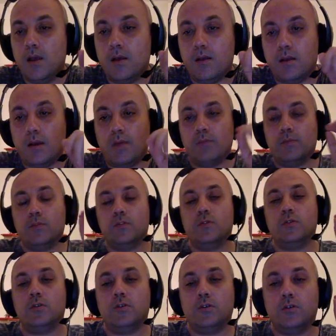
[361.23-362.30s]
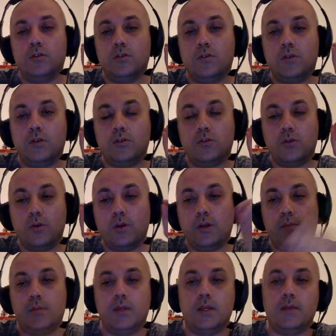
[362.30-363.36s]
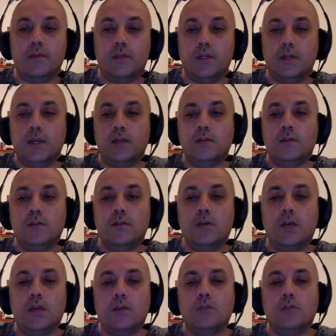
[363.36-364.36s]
I strongly believe in that. Okay, so